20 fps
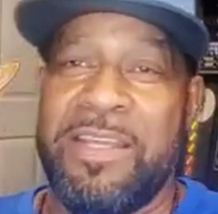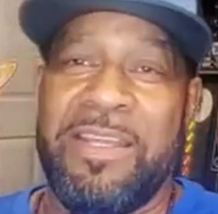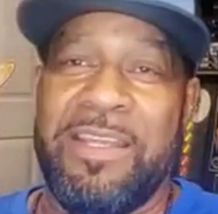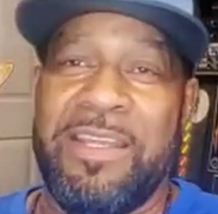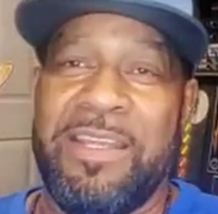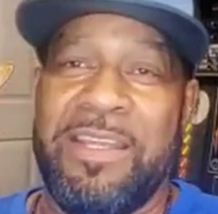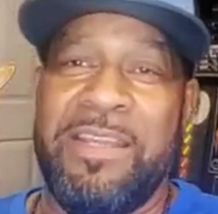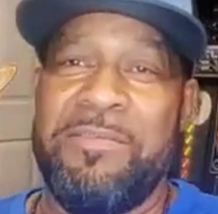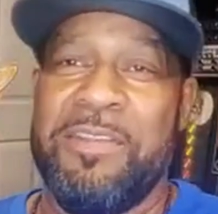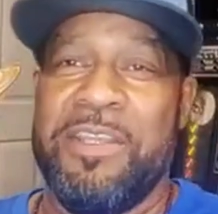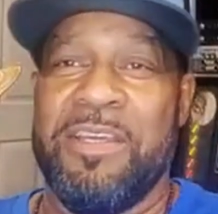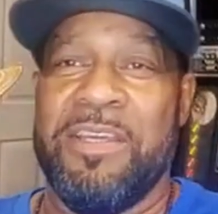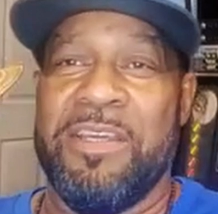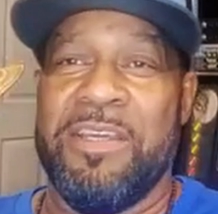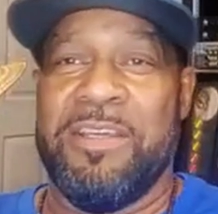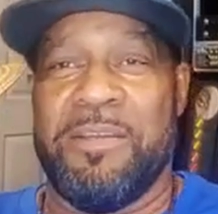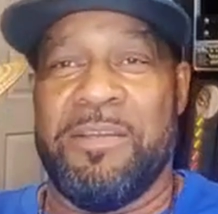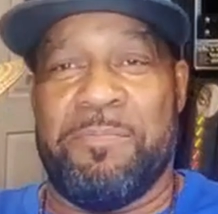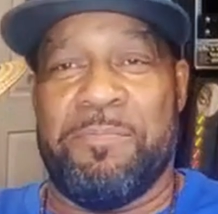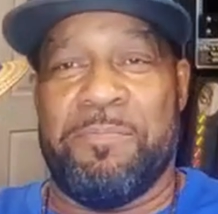even
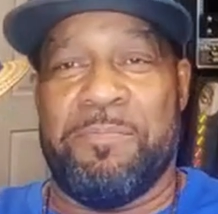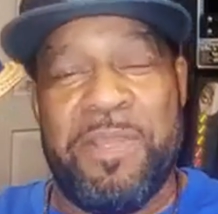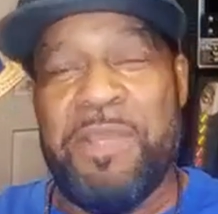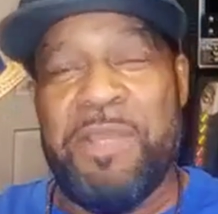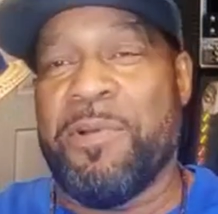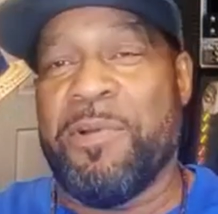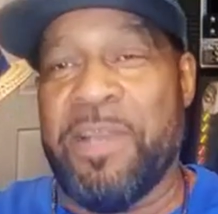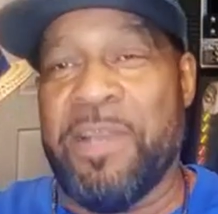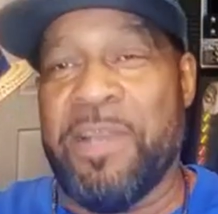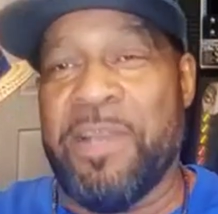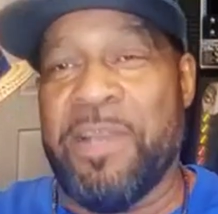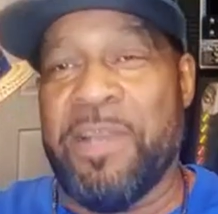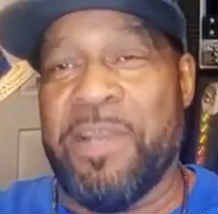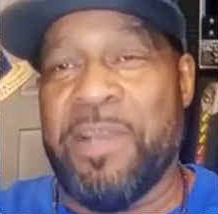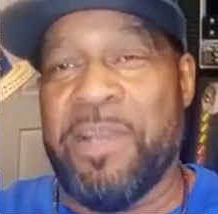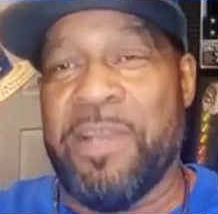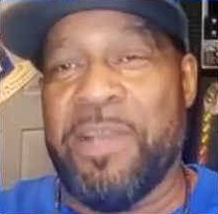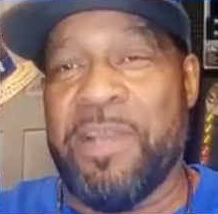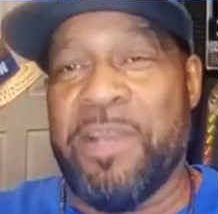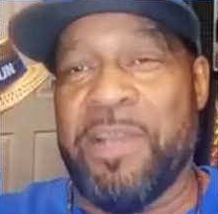the people that
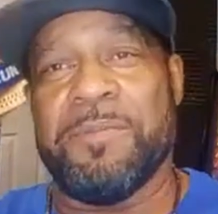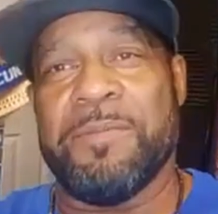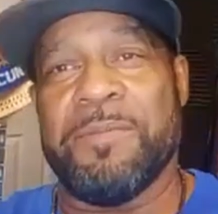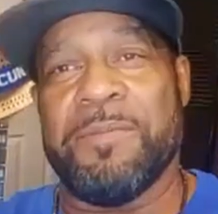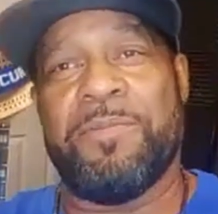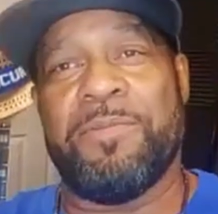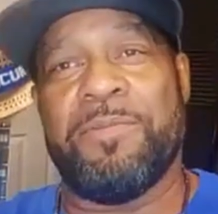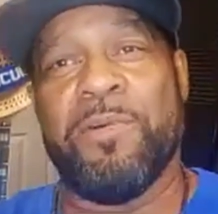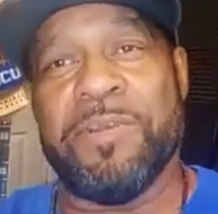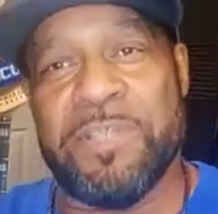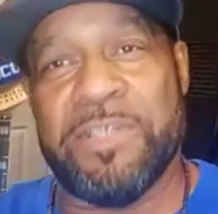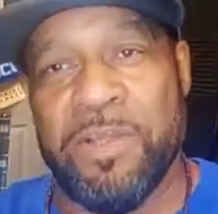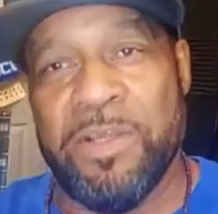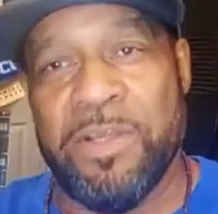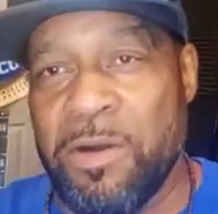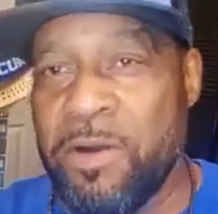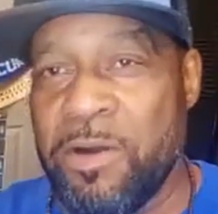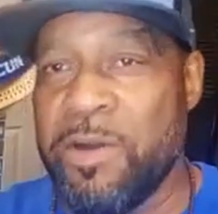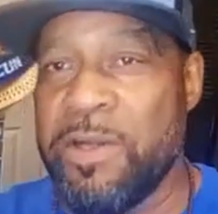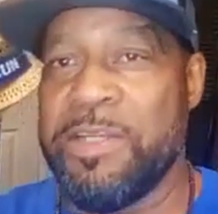live there, they support
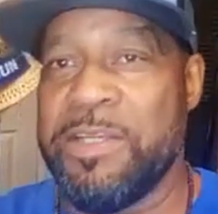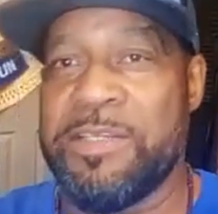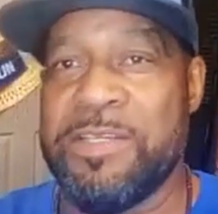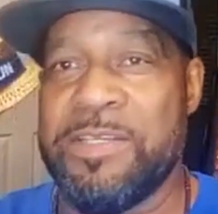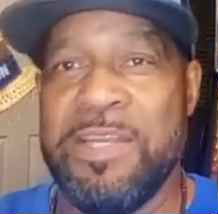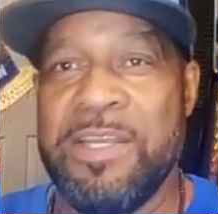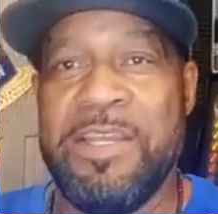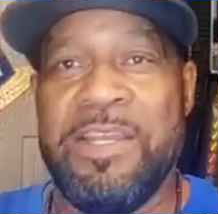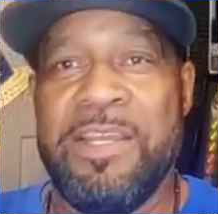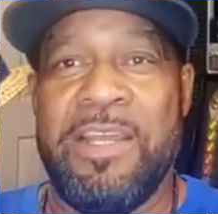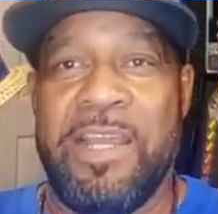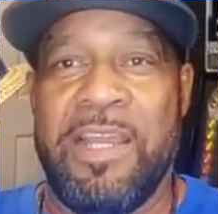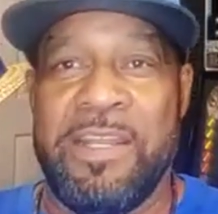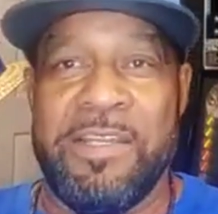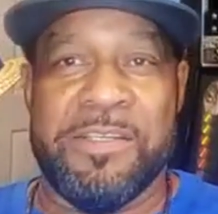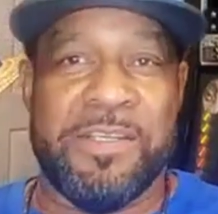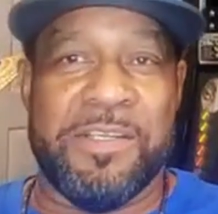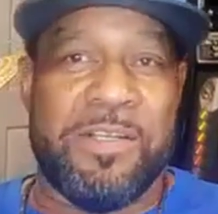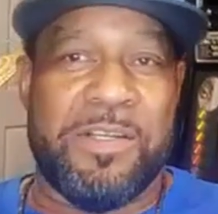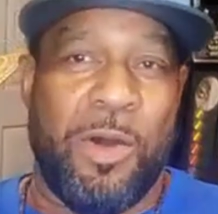the artists,
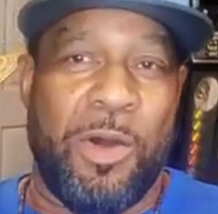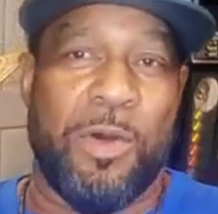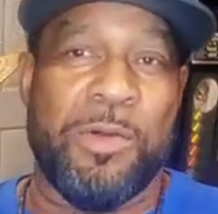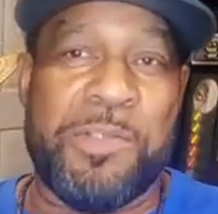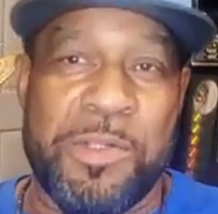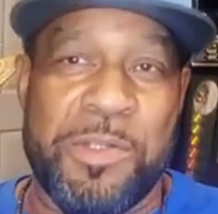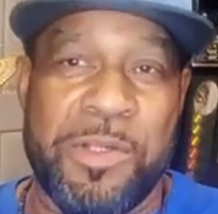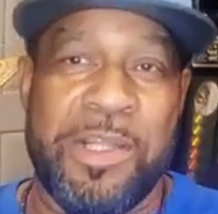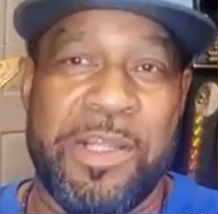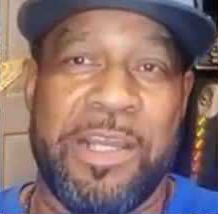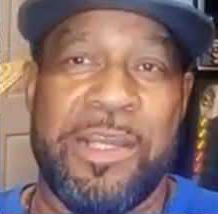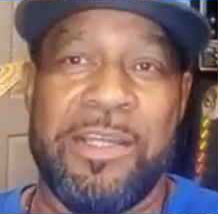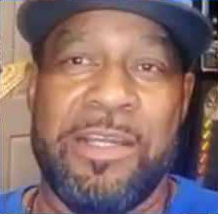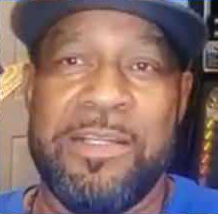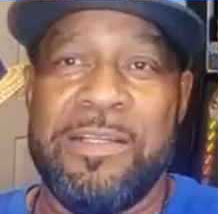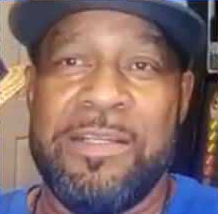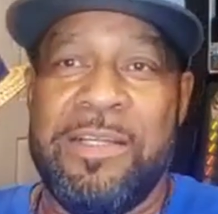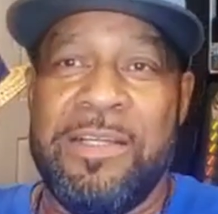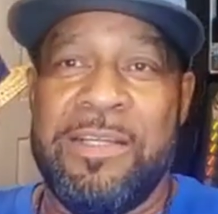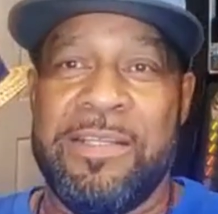and there's a culture there
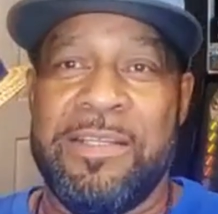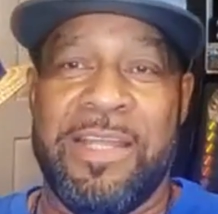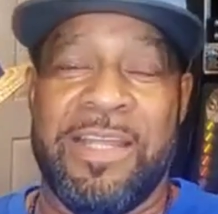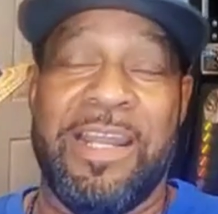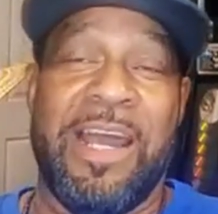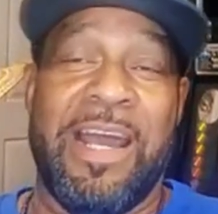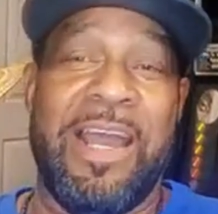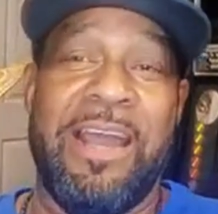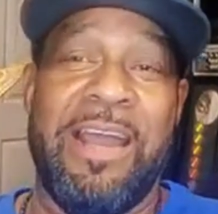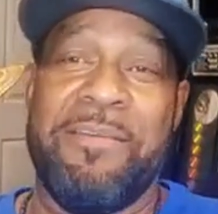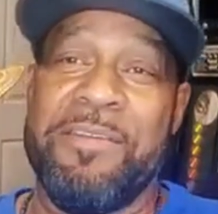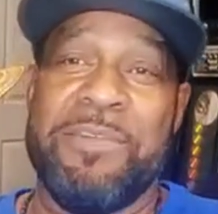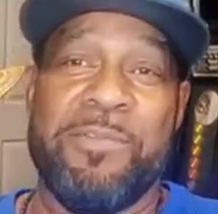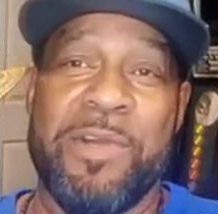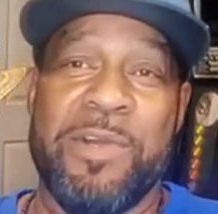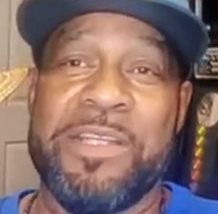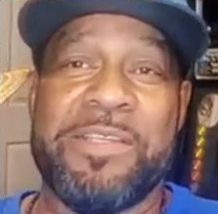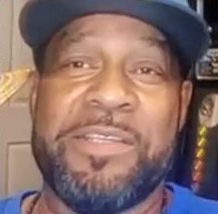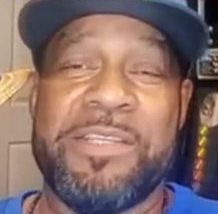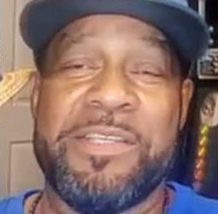that I haven't
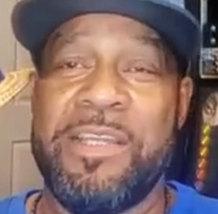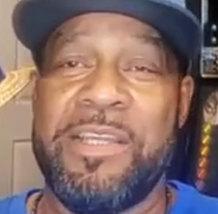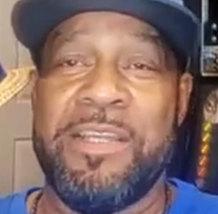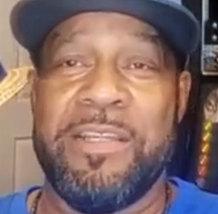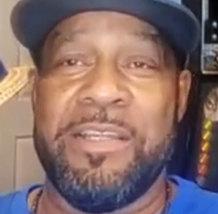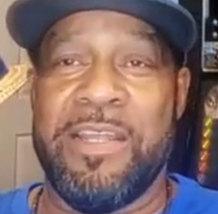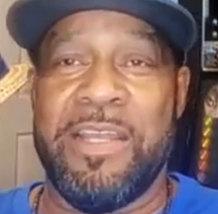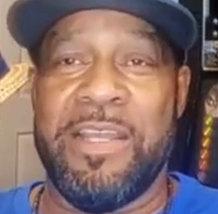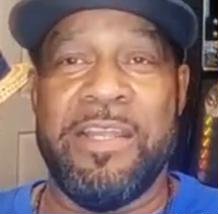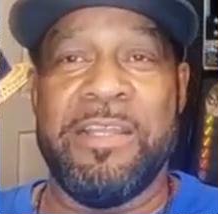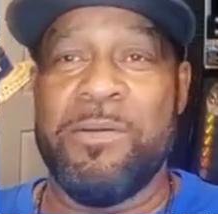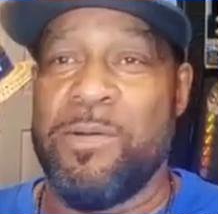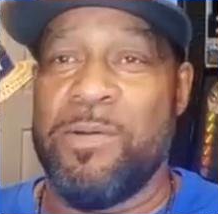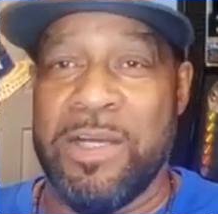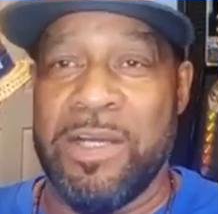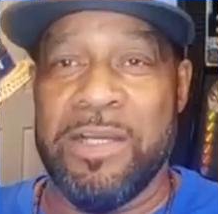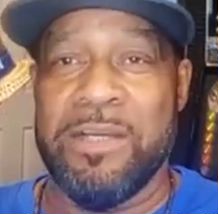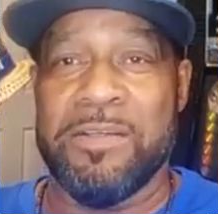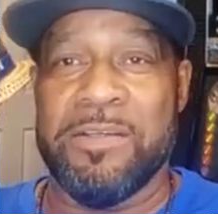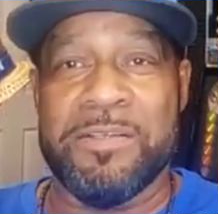really seen anywhere
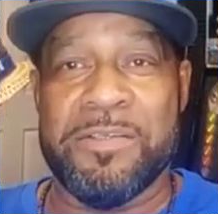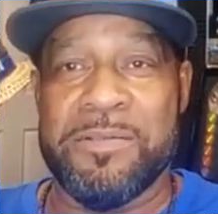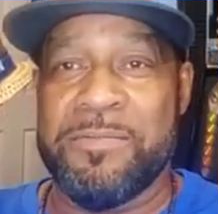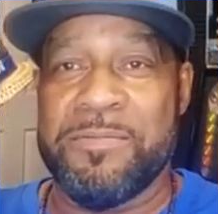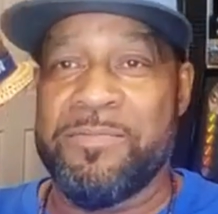else.